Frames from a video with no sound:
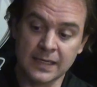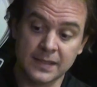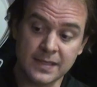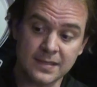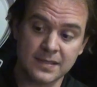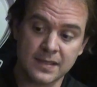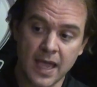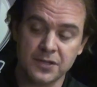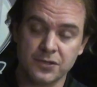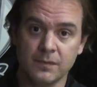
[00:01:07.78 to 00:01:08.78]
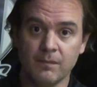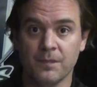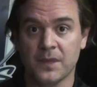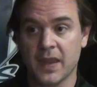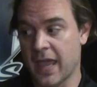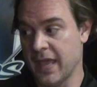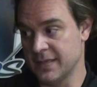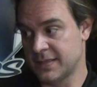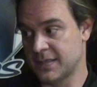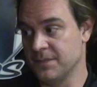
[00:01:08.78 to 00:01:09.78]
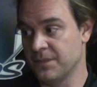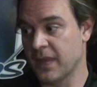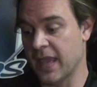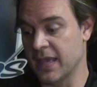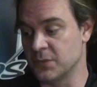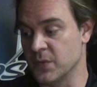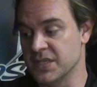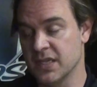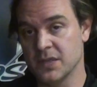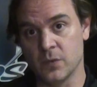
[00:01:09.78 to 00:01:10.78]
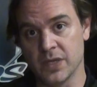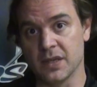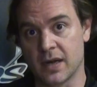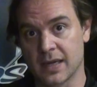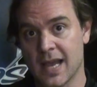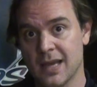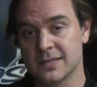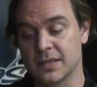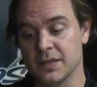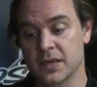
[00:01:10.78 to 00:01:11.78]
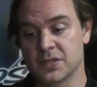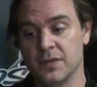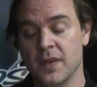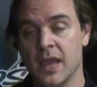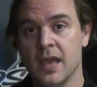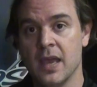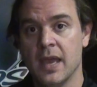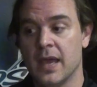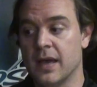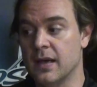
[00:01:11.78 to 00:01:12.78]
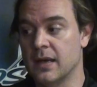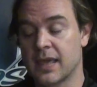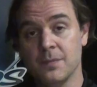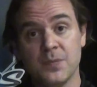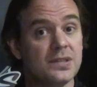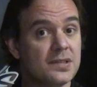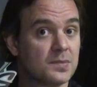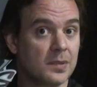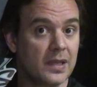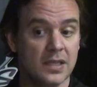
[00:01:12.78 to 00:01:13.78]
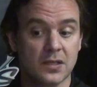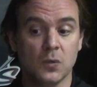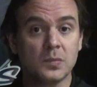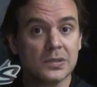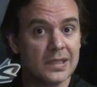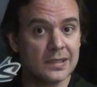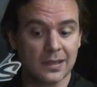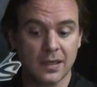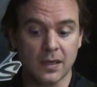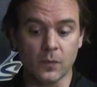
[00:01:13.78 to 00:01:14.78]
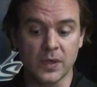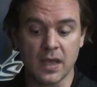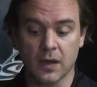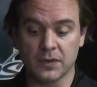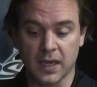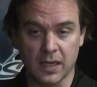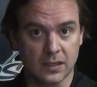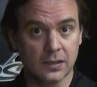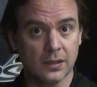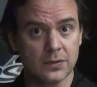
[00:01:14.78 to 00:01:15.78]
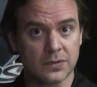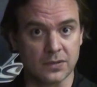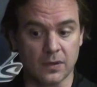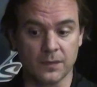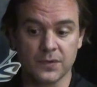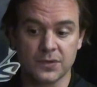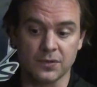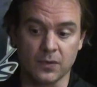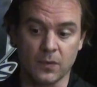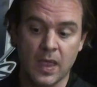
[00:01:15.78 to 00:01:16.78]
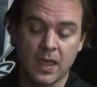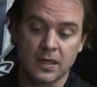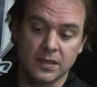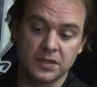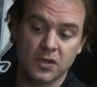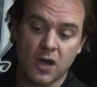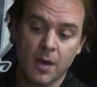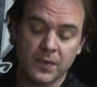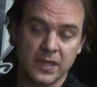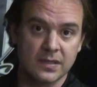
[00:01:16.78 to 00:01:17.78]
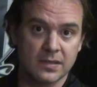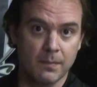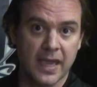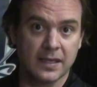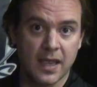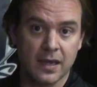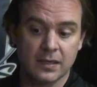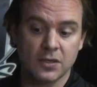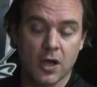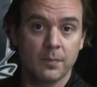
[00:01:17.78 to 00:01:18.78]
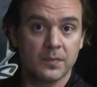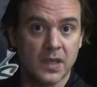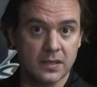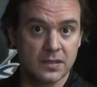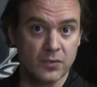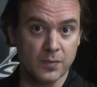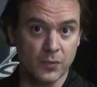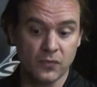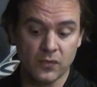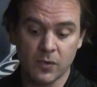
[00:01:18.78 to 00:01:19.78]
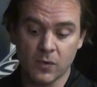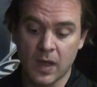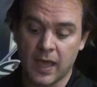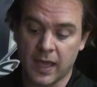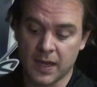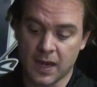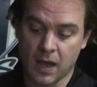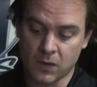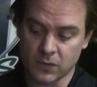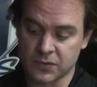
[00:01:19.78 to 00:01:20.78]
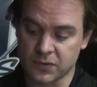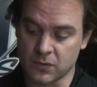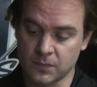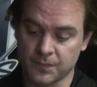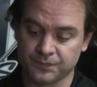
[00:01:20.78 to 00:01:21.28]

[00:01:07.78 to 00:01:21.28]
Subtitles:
This statue, as we did with our Kala Seduction, can be displayed completely without any clothes on. So the top is a magnetic top that is removable, and also